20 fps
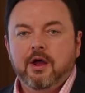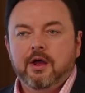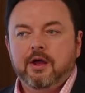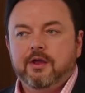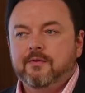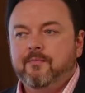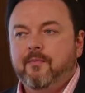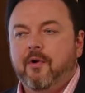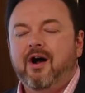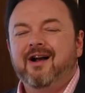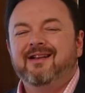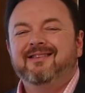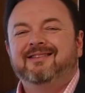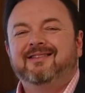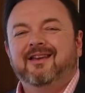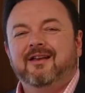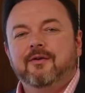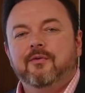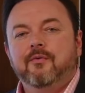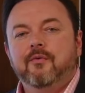
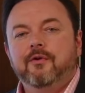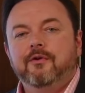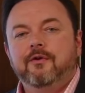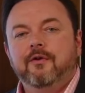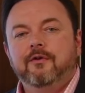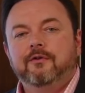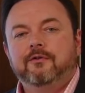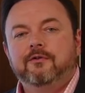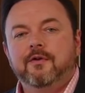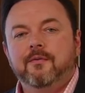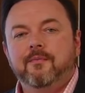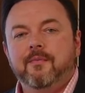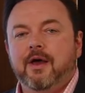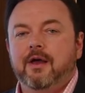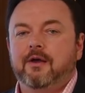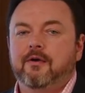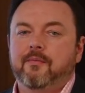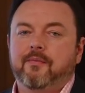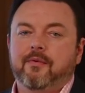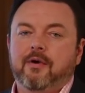Mindset is going to
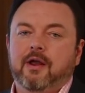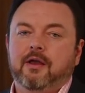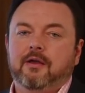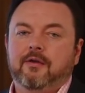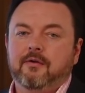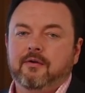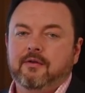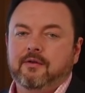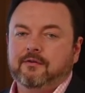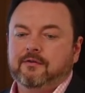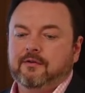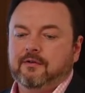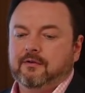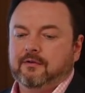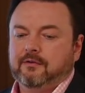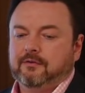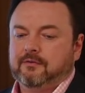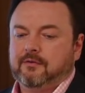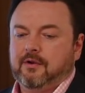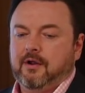make or break you in this
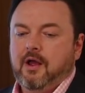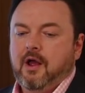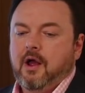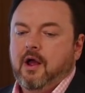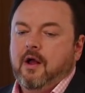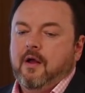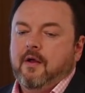industry.